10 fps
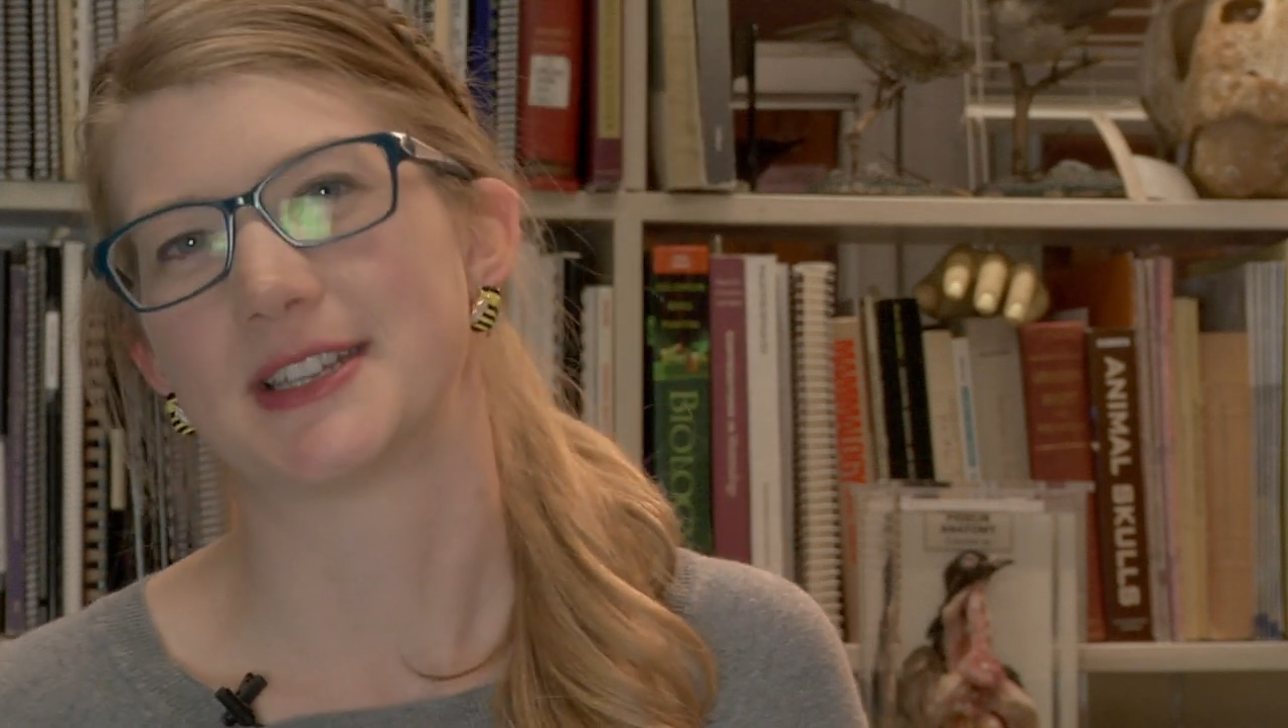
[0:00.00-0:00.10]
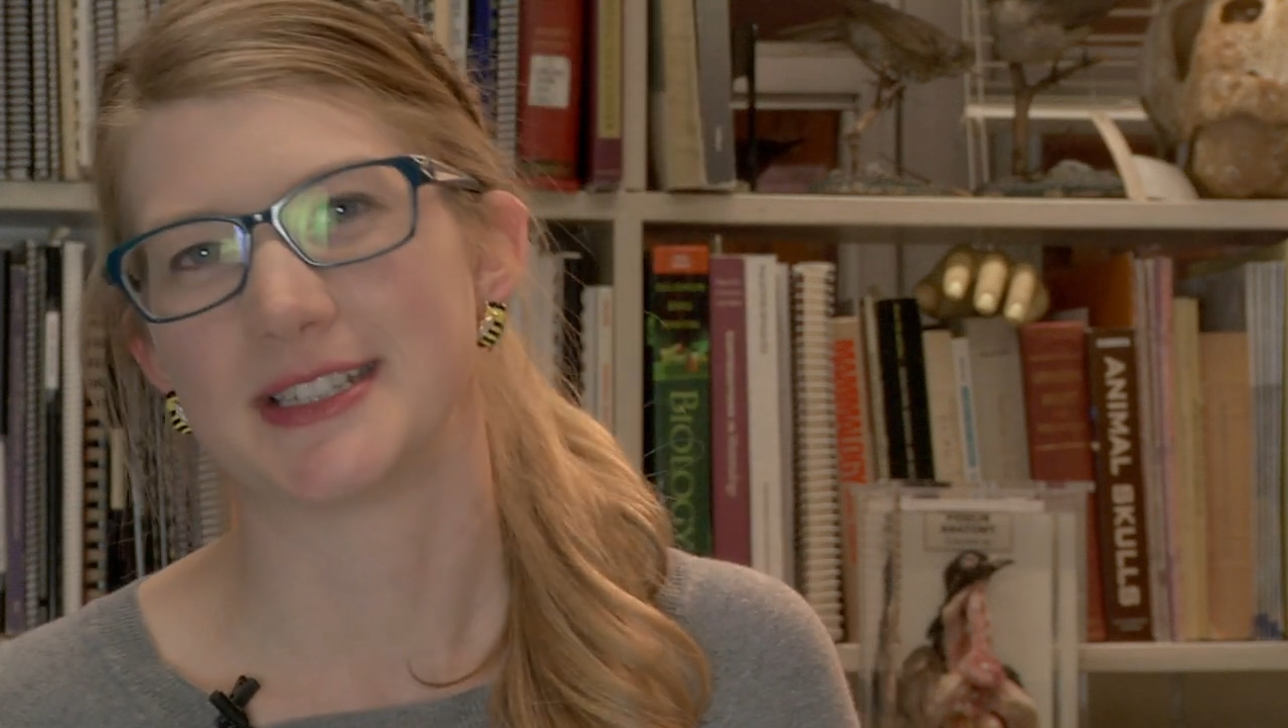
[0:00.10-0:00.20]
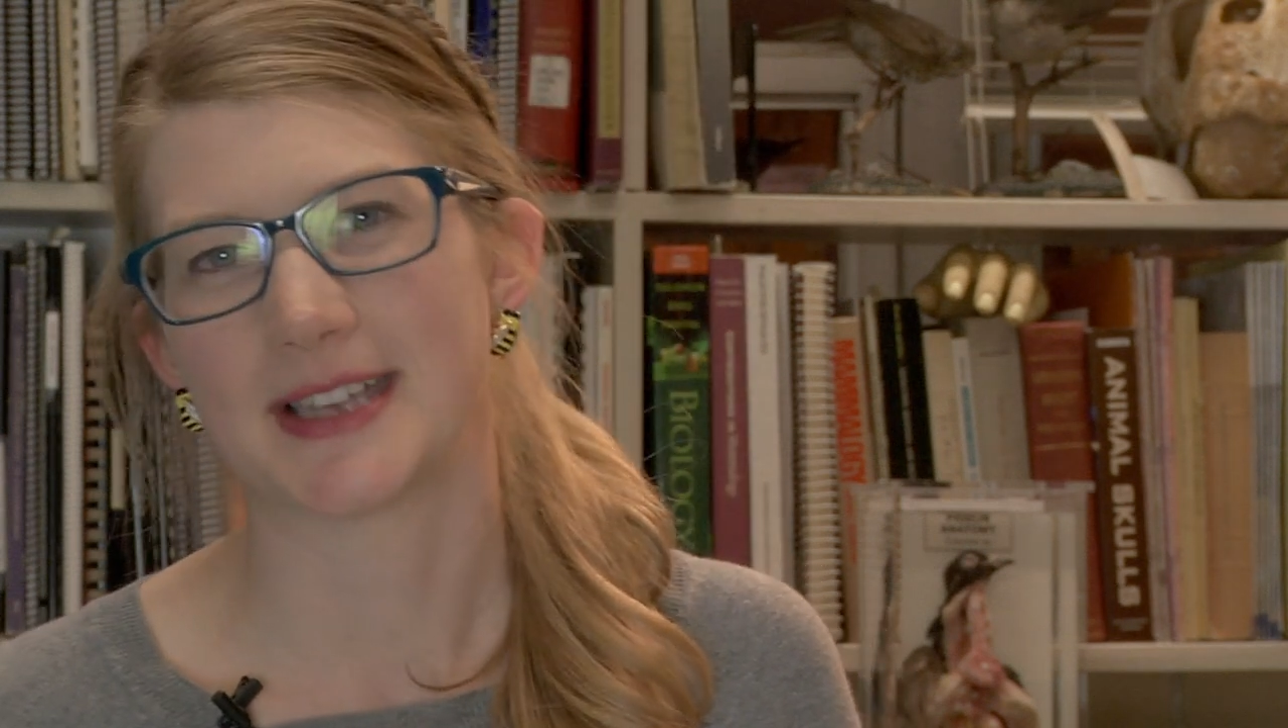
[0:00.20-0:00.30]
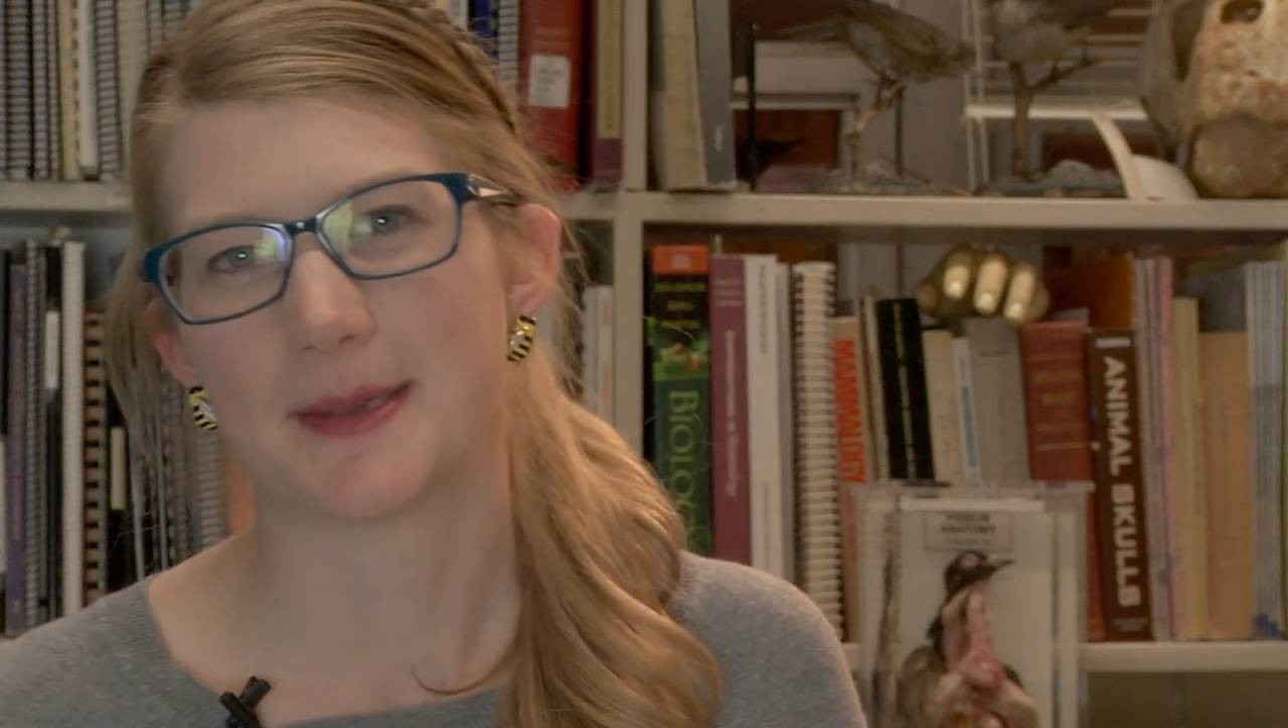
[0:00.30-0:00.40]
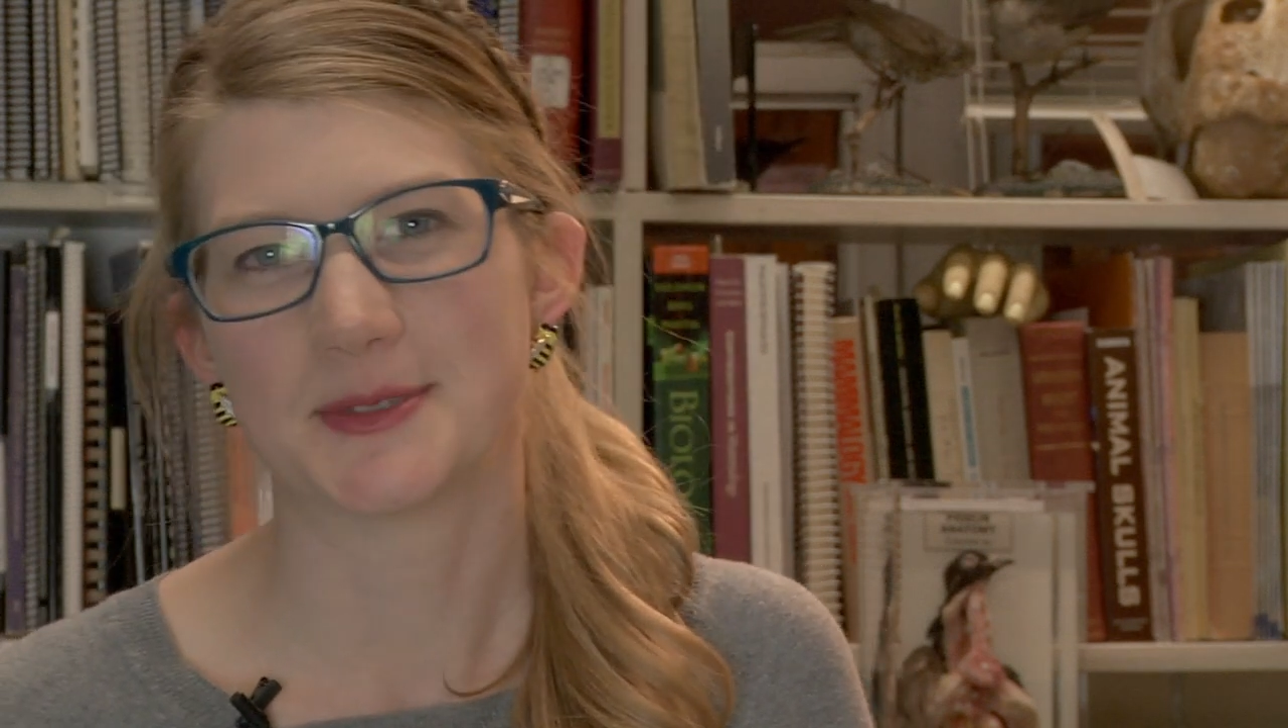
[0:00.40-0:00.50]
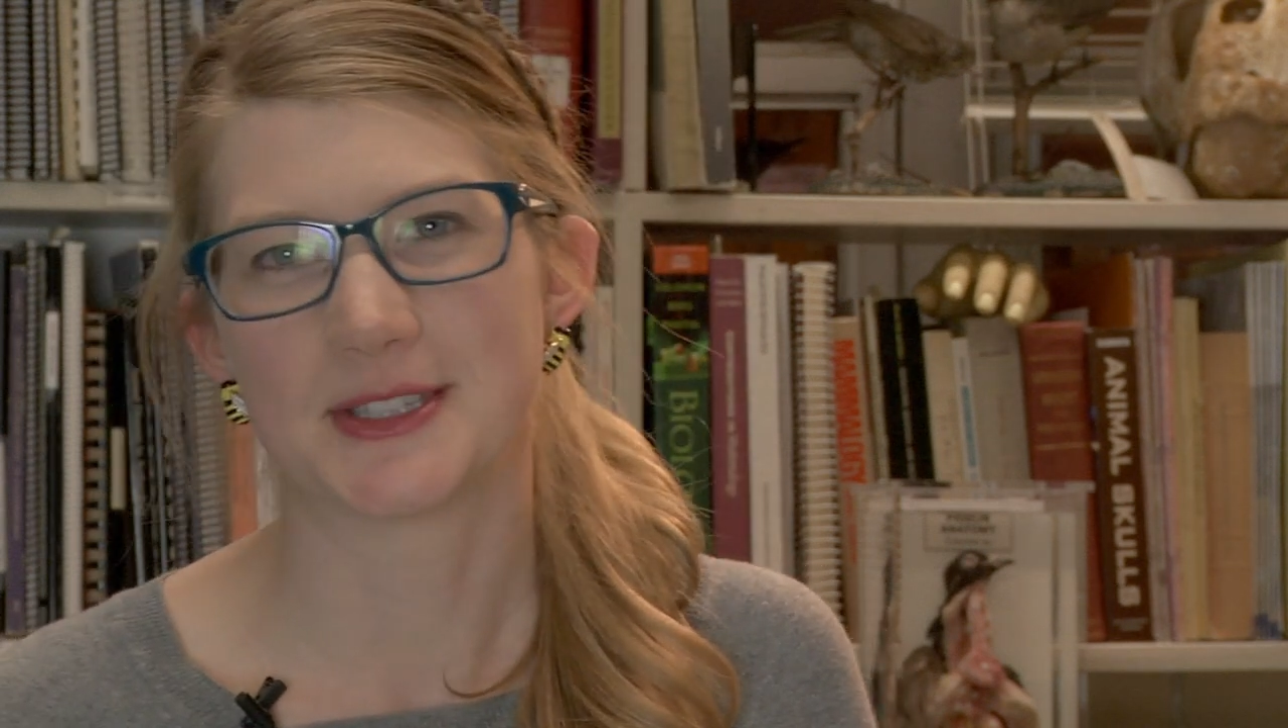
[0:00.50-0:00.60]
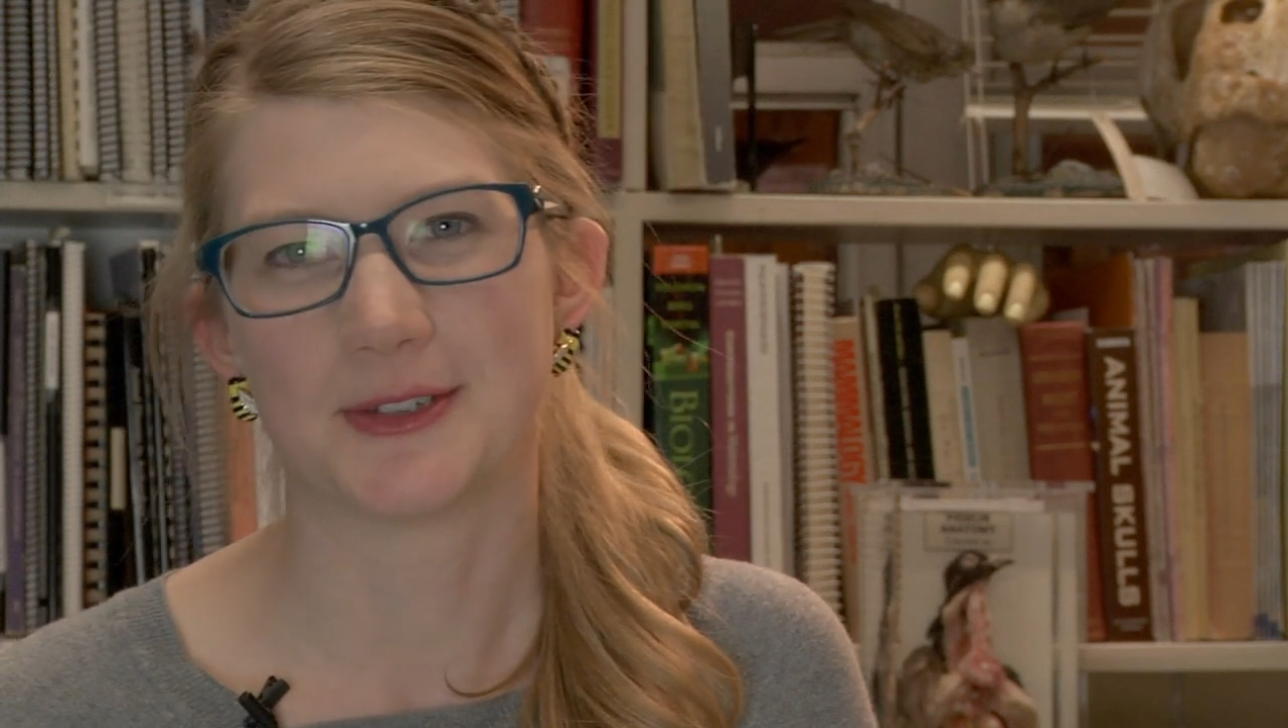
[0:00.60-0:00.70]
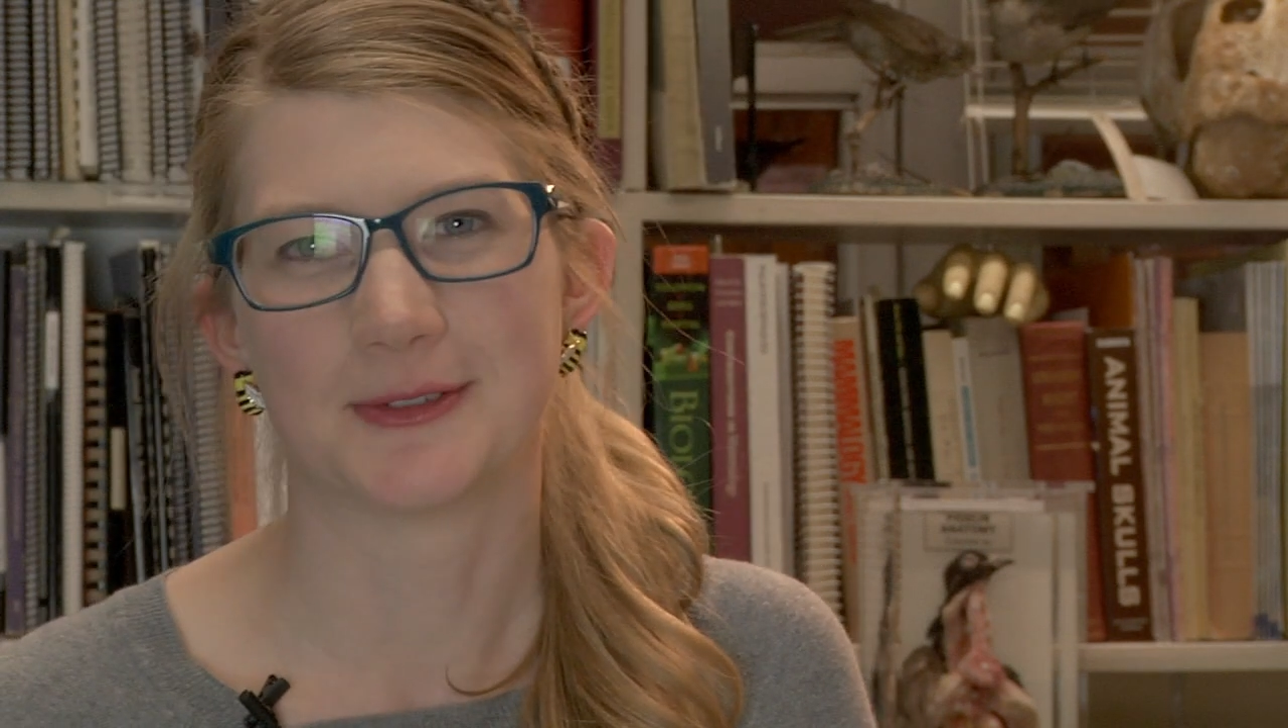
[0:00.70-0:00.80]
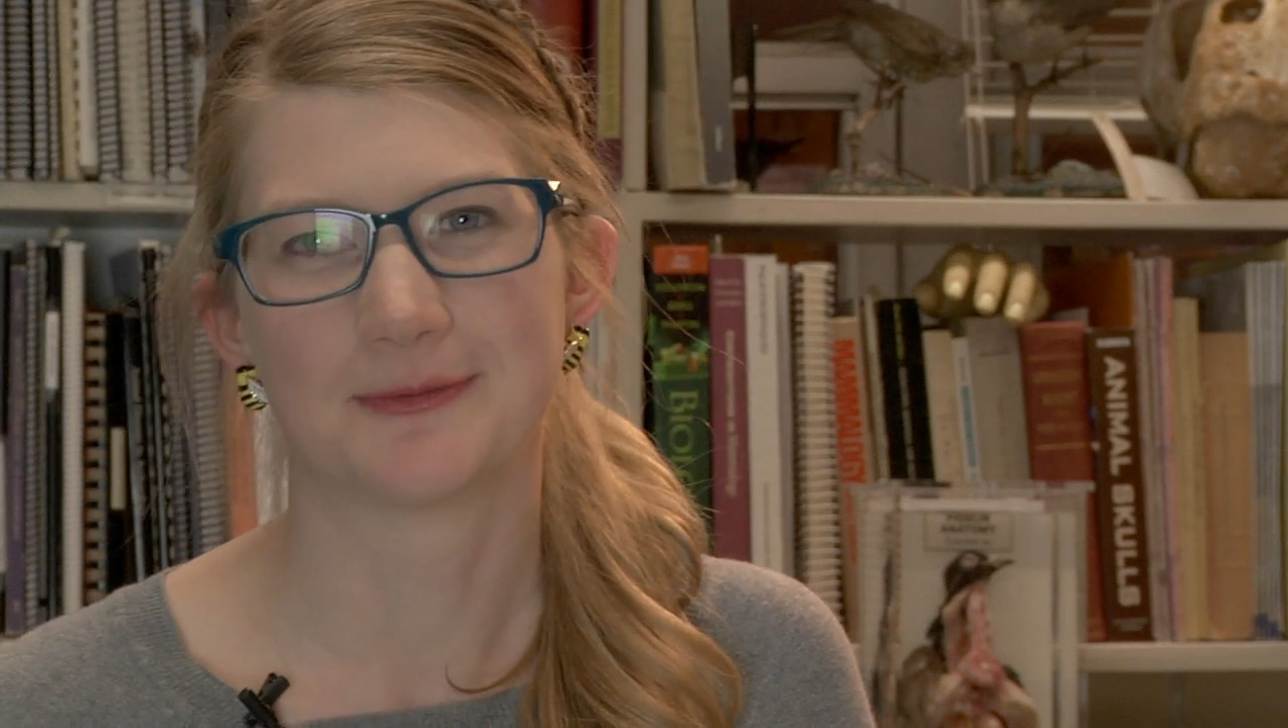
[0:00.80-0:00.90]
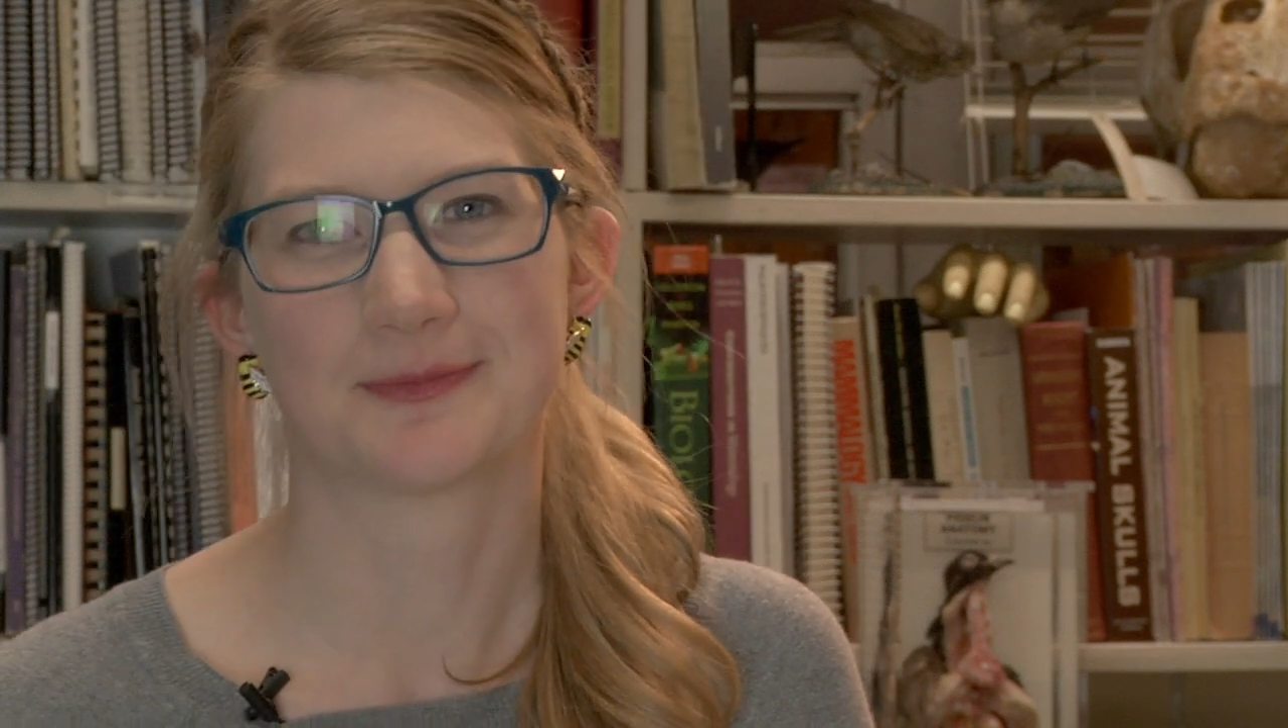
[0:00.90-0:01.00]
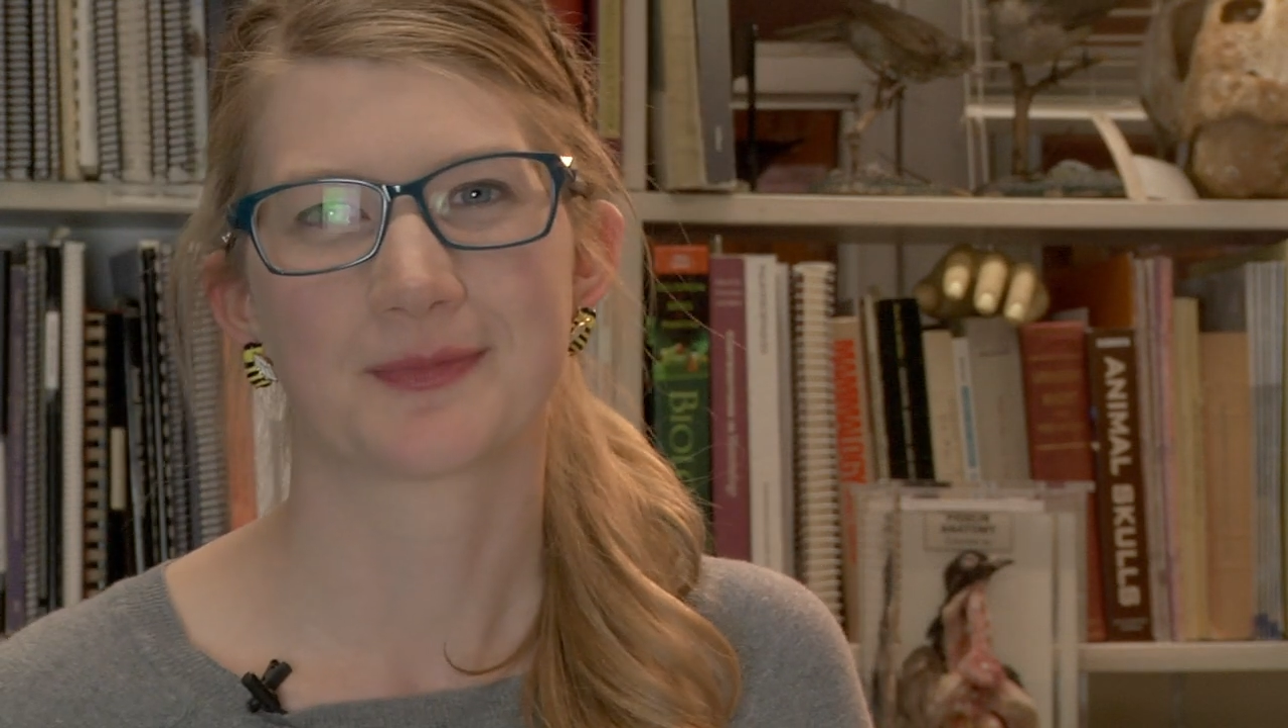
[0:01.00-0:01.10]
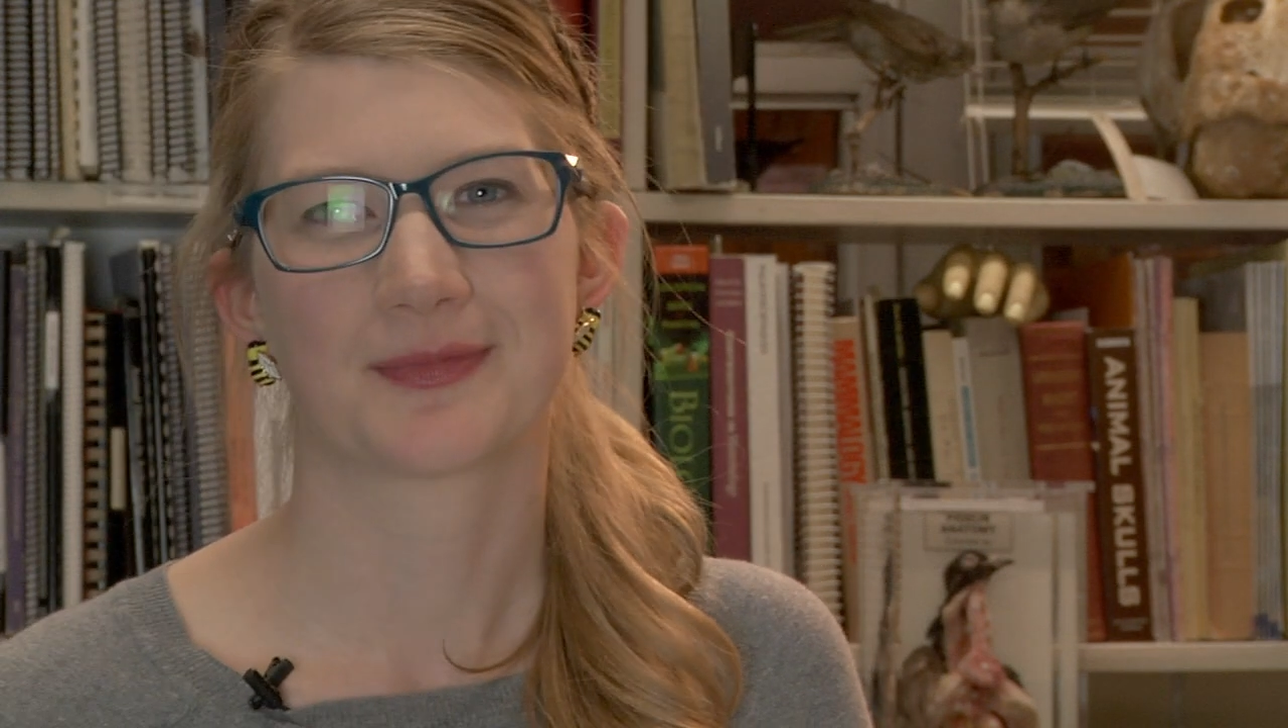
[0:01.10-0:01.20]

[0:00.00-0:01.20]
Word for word: anytime soon.